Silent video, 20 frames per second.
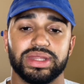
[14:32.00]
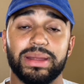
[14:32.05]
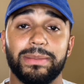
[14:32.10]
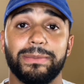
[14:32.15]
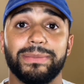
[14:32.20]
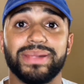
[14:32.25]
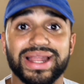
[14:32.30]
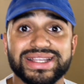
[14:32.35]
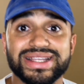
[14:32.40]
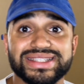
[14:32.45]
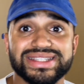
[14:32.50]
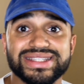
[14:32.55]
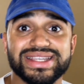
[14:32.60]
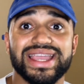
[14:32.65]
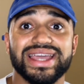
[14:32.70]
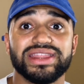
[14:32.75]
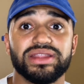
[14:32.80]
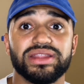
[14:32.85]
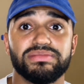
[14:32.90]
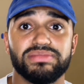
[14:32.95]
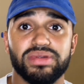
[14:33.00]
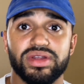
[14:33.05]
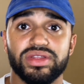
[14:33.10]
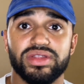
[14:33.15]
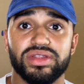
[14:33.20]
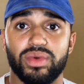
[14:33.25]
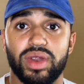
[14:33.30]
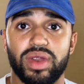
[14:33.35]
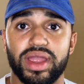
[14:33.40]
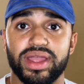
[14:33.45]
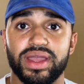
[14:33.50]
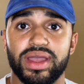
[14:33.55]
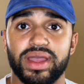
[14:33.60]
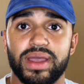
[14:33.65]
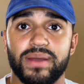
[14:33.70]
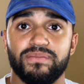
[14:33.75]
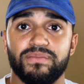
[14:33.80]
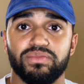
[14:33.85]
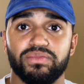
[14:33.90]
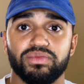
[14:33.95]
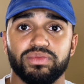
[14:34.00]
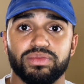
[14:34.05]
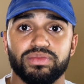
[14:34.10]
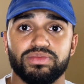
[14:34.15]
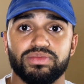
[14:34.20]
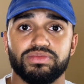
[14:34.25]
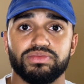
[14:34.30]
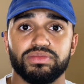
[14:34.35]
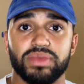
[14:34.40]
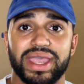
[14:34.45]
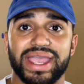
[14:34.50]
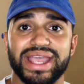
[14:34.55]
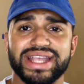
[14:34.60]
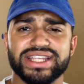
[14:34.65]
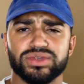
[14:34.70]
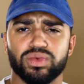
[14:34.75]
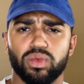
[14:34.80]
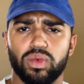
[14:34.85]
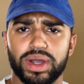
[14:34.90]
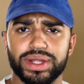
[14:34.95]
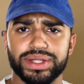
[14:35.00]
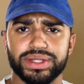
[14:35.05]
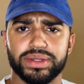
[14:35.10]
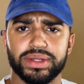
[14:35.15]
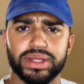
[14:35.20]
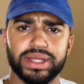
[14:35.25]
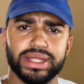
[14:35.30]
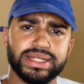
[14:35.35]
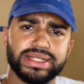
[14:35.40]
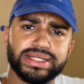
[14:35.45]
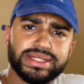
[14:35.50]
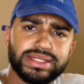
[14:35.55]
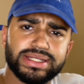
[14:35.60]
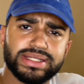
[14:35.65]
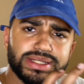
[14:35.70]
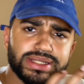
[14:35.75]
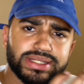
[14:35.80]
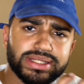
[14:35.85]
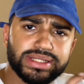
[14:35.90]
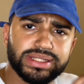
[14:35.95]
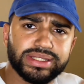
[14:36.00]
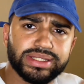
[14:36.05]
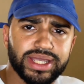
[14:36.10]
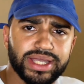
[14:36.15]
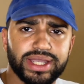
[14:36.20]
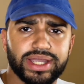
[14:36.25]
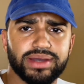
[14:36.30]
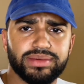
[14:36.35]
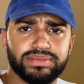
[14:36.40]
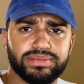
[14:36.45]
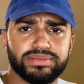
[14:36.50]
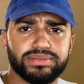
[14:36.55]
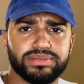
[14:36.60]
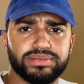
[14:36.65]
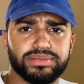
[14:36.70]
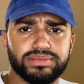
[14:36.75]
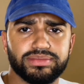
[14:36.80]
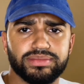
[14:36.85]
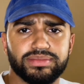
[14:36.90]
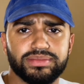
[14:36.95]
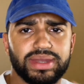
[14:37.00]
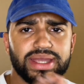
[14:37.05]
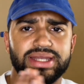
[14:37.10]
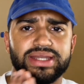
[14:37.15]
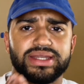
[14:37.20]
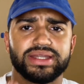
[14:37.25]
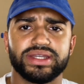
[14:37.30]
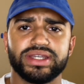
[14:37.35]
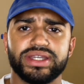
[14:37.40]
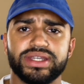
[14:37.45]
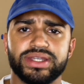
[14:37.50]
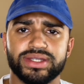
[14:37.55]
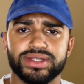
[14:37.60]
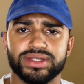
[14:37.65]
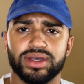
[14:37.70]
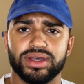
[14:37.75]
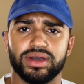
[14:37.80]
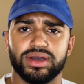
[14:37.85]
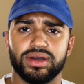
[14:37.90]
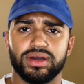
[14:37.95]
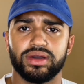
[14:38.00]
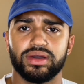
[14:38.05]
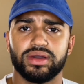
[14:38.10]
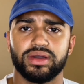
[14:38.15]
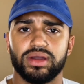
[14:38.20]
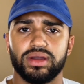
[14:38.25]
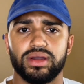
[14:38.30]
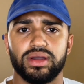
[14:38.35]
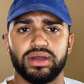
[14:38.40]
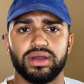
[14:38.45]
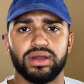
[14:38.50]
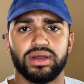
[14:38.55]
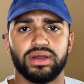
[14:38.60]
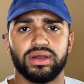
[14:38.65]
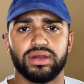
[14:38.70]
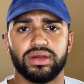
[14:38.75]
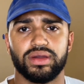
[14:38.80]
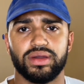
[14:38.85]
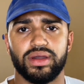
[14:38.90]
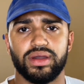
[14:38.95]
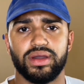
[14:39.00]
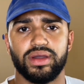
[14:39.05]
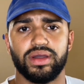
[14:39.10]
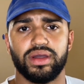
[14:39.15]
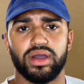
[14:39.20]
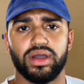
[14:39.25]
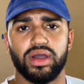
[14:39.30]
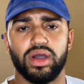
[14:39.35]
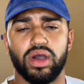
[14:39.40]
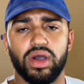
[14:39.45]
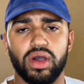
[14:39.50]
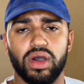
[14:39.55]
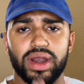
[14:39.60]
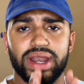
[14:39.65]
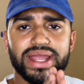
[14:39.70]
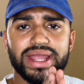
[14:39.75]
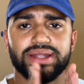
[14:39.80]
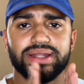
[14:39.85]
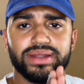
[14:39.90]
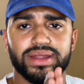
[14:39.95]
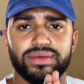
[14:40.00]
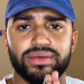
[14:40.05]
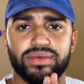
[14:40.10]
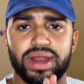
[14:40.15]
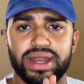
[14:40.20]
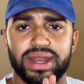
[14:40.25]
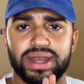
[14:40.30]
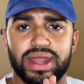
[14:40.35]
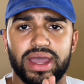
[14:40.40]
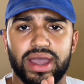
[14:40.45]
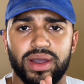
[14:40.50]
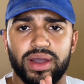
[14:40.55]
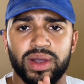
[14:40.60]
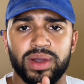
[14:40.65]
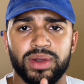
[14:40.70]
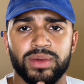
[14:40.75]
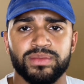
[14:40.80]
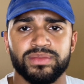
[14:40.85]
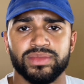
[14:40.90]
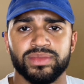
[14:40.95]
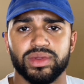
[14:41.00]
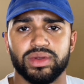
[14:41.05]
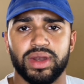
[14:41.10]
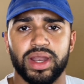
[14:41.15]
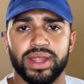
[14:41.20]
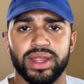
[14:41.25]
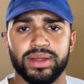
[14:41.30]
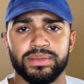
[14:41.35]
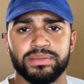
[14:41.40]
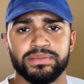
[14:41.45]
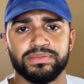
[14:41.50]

the blessing in the birthright is what Jacob and Esau are in right now, right?